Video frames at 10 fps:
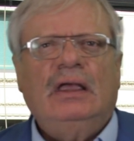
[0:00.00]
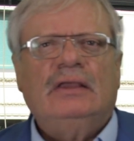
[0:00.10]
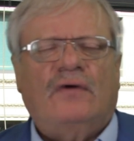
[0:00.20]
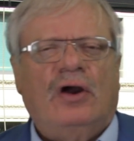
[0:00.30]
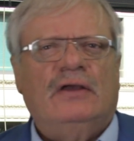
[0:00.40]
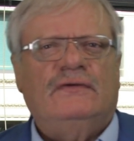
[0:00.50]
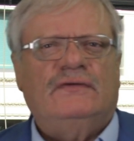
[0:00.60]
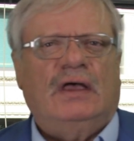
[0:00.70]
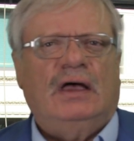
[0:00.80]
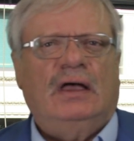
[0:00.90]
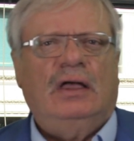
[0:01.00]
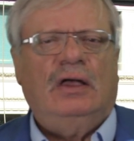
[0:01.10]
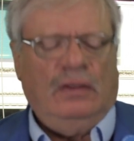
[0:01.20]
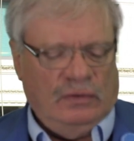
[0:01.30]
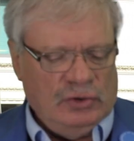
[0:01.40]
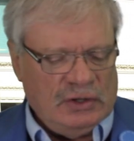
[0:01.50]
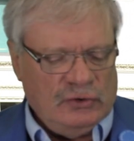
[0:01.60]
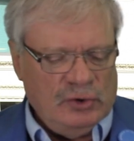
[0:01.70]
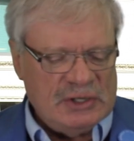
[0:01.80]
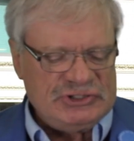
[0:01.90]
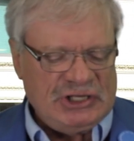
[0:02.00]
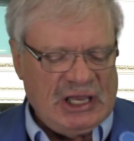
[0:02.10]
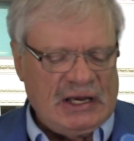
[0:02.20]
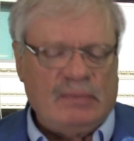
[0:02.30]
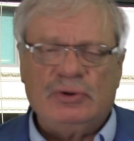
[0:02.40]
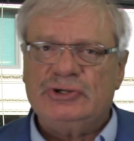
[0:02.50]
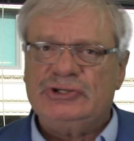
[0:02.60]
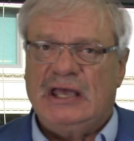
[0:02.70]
As far as USDA numbers,